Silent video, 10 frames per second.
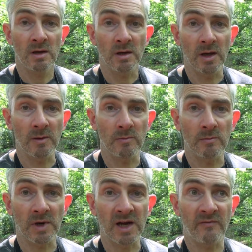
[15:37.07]

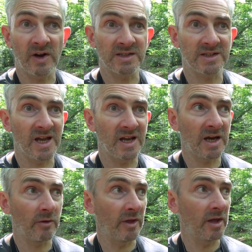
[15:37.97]
I advise getting
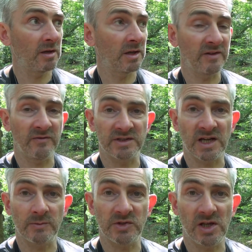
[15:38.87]
out there at different
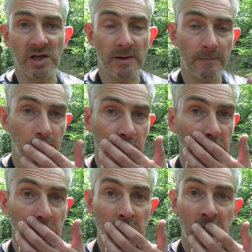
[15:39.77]
times of year
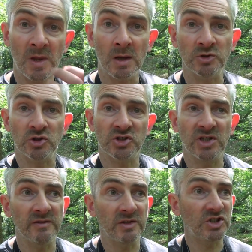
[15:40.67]
and just
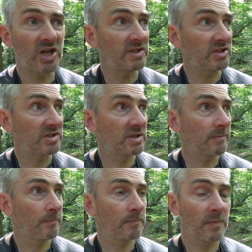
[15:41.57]
seeing the changes
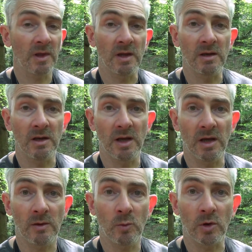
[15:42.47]

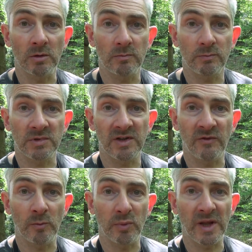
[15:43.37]
and what
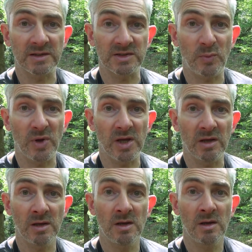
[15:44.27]
different plants
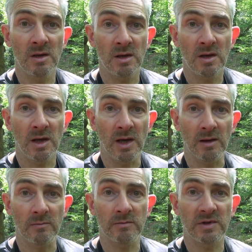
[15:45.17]
appear,
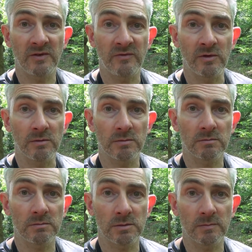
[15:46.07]
different
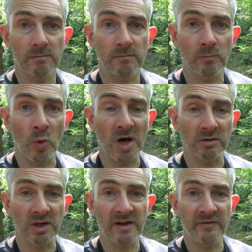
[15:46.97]

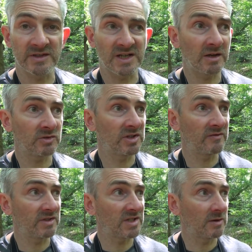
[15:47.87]
wildlife that's out at
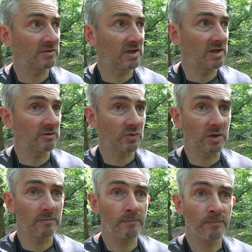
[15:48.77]
different times of year as well,